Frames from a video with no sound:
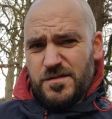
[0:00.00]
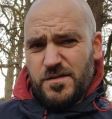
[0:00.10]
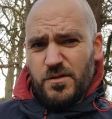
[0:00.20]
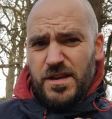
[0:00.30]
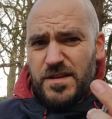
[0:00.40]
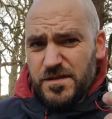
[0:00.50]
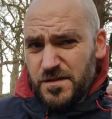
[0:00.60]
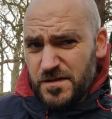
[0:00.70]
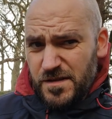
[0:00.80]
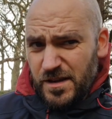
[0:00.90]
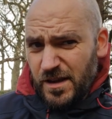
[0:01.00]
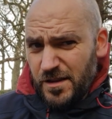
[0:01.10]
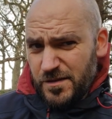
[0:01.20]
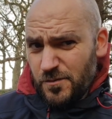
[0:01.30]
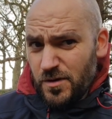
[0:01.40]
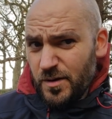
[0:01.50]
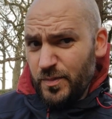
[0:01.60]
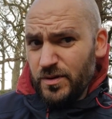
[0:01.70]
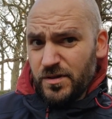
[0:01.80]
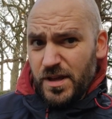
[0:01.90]
tweezers in case I want
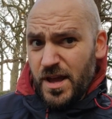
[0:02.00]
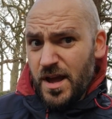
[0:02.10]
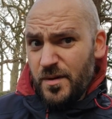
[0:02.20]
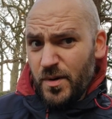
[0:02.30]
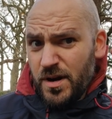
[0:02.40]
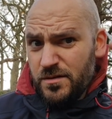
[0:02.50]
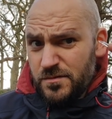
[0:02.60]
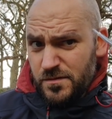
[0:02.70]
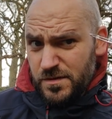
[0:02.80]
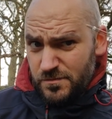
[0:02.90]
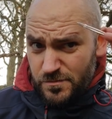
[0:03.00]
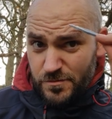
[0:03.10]
to pluck the eyebrows.